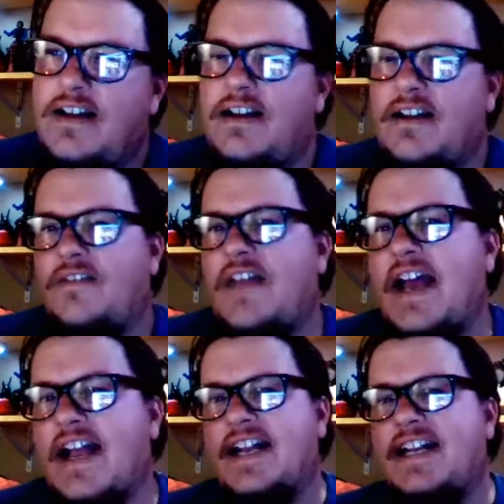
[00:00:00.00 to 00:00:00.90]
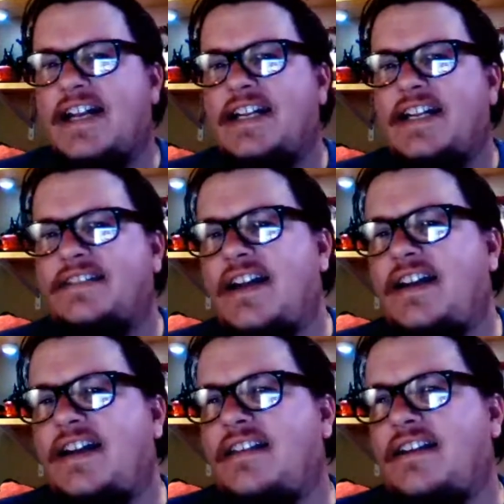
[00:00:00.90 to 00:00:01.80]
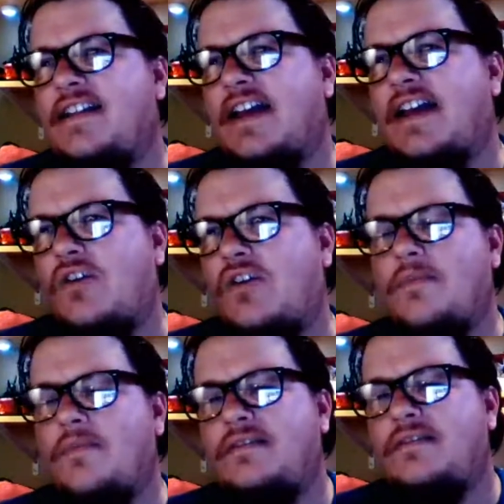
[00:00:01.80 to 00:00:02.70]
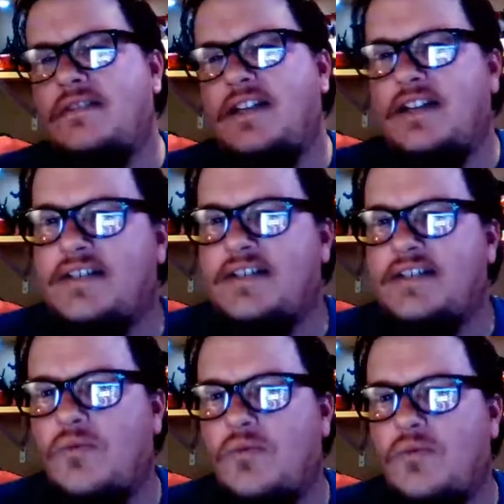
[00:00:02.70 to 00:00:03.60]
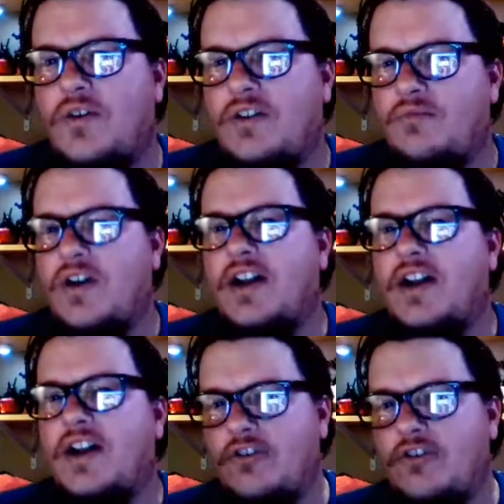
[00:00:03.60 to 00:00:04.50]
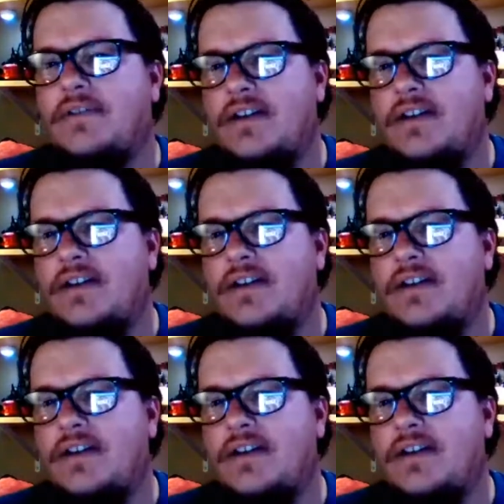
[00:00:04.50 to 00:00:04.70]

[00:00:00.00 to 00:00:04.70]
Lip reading: that guy didn't need to say anything. That Corman needed to step, the one running the group. He